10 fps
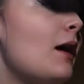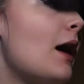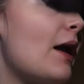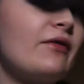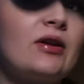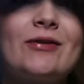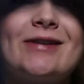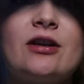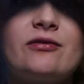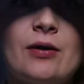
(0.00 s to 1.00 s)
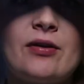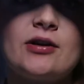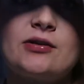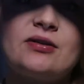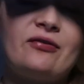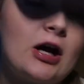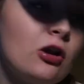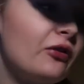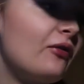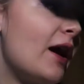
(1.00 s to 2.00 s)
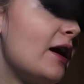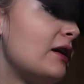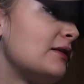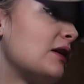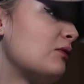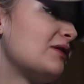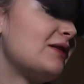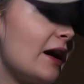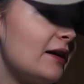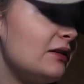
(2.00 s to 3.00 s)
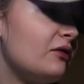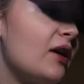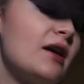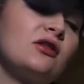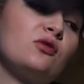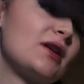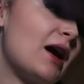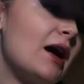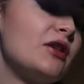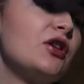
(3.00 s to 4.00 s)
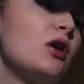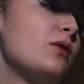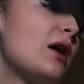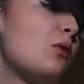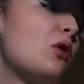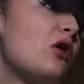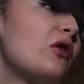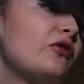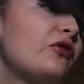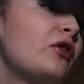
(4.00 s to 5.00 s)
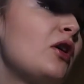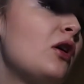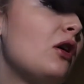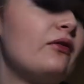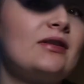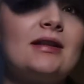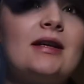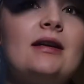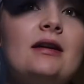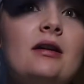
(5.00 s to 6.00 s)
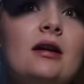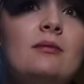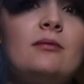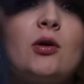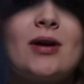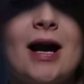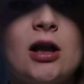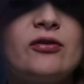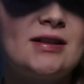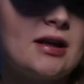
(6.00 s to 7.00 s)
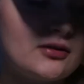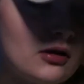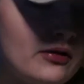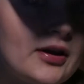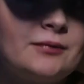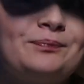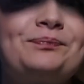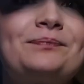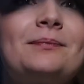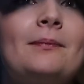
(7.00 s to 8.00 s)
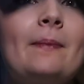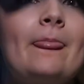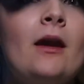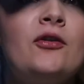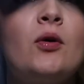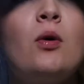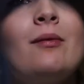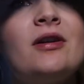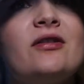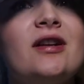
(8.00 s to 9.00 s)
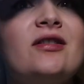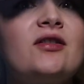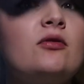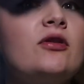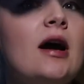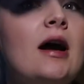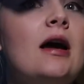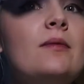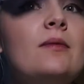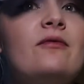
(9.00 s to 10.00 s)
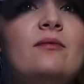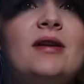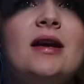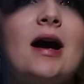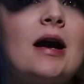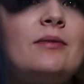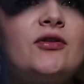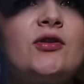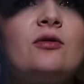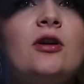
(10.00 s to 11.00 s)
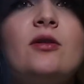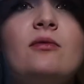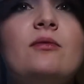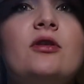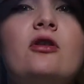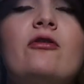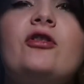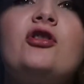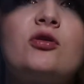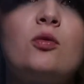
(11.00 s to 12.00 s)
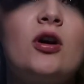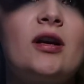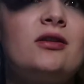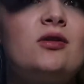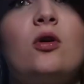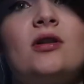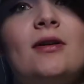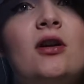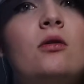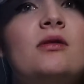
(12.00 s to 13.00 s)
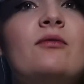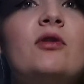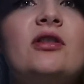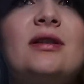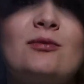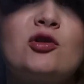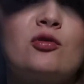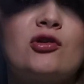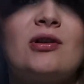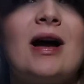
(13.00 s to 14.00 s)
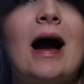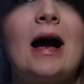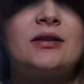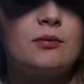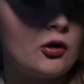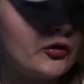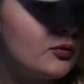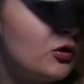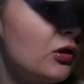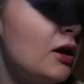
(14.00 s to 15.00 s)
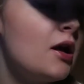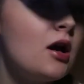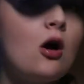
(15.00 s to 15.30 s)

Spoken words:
And everything was centered around that. So it was a fat loss phase, it was dieting phase, there was cardio, there was obviously lower calories, that sort of thing. So what am I doing in this one? For me, I'm still at the moment currently just working towards my goals of building as much muscle as possible.